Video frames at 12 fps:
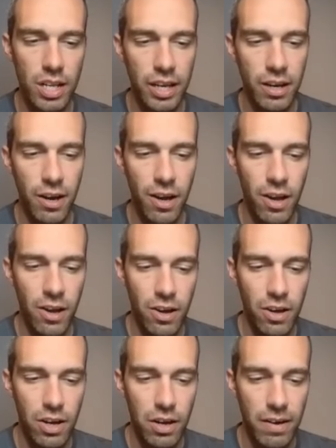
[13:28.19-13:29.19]
like
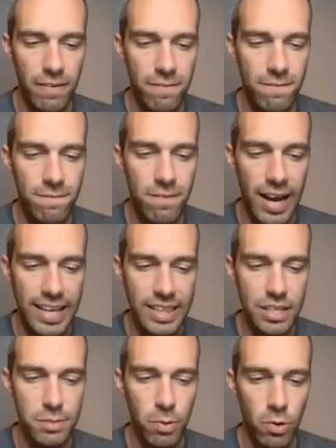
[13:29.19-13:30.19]
find
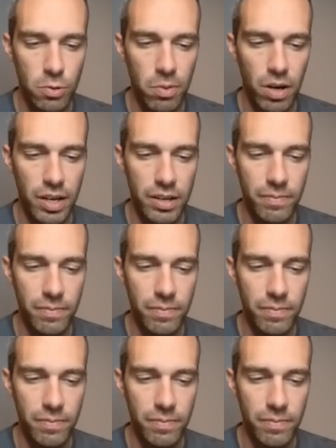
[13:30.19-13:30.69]
these Pokemon,